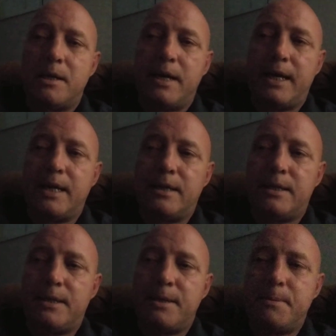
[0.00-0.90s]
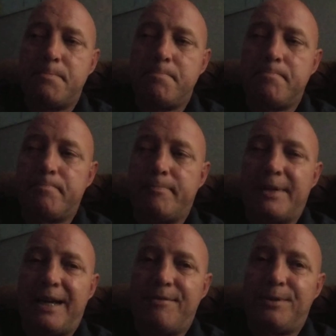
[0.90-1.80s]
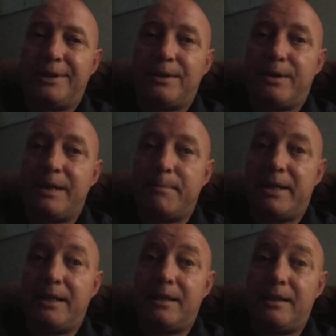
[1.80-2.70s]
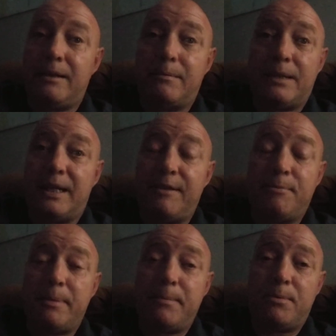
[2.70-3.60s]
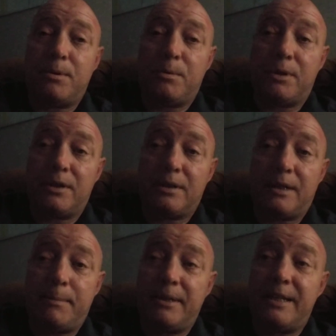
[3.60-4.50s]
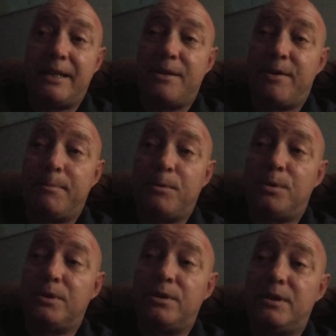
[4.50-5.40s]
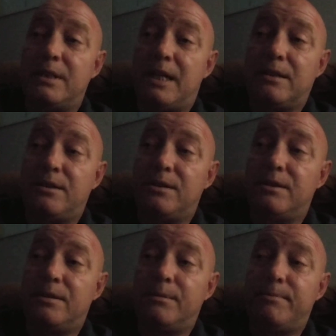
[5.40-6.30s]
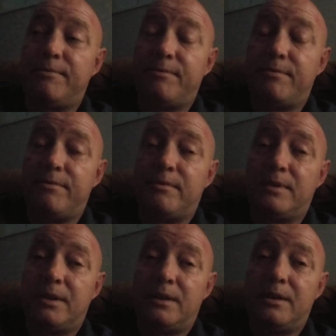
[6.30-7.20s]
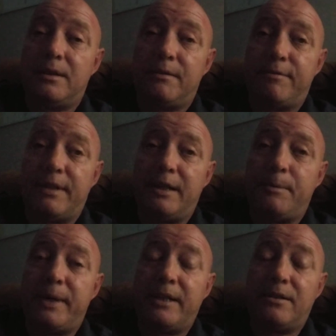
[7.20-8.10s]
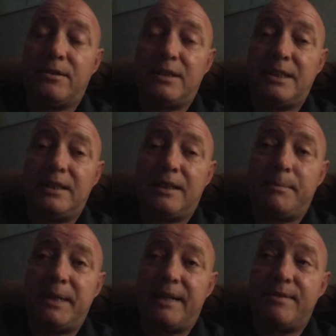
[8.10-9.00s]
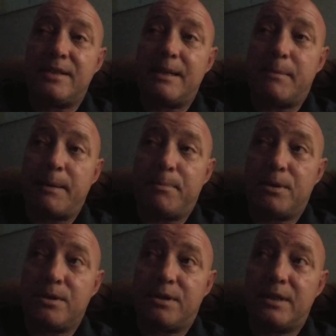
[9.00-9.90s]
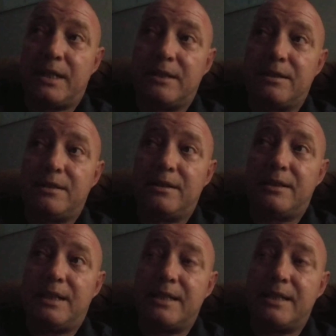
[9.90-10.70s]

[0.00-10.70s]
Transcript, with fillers: And um, I haven't really told anybody, not even people at work. I mean, they know I'm going to the doctor fairly regularly. I mean, I've seen my personal doctor.